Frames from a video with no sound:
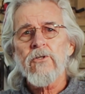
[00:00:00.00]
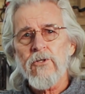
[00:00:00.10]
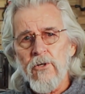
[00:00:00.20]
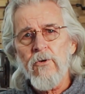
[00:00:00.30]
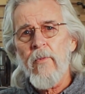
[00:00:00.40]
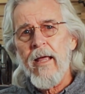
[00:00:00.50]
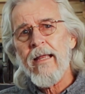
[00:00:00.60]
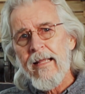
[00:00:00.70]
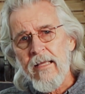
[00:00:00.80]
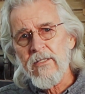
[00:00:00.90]
to make
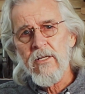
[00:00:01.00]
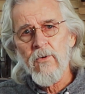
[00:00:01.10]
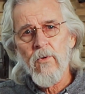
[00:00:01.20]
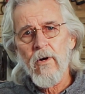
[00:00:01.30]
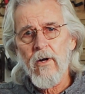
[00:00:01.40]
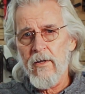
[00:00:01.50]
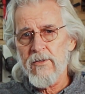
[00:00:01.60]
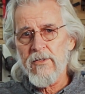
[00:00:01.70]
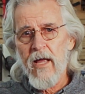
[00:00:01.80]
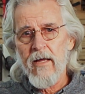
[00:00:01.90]
it easy to work on
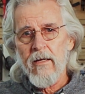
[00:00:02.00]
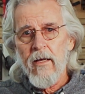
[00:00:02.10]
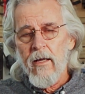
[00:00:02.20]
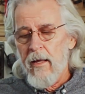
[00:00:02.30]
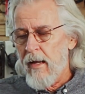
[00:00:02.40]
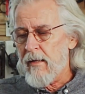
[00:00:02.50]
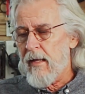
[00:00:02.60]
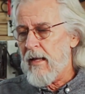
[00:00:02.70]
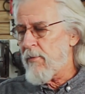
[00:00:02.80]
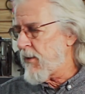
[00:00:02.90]
set and
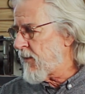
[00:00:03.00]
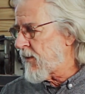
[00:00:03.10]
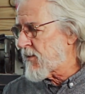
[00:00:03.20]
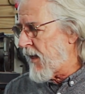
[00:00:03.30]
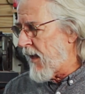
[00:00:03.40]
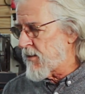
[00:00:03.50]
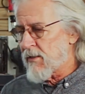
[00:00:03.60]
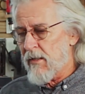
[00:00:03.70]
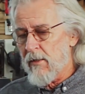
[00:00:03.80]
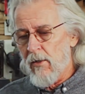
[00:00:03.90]
keeping this
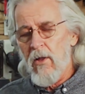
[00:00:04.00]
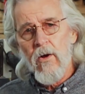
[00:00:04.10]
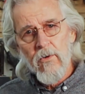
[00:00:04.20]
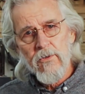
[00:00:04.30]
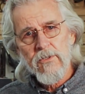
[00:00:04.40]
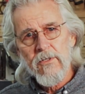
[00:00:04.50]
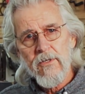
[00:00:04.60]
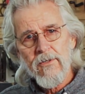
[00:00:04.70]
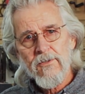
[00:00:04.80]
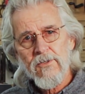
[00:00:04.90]
case enclosed
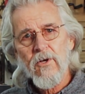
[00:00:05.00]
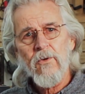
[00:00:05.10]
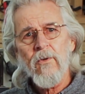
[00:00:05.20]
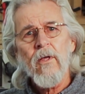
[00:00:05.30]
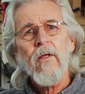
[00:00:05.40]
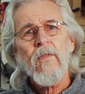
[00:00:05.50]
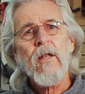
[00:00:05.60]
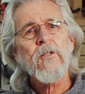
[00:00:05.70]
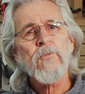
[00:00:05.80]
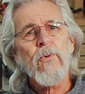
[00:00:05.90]
so
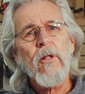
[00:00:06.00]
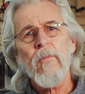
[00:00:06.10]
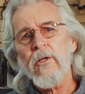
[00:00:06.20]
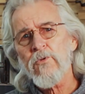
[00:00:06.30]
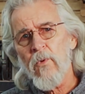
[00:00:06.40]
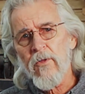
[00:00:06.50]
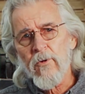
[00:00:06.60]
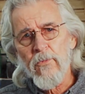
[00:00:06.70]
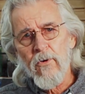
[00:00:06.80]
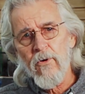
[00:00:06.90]
that it's pretty much
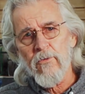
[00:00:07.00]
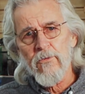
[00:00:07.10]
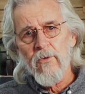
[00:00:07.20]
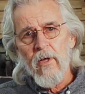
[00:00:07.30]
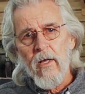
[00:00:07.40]
weatherproof.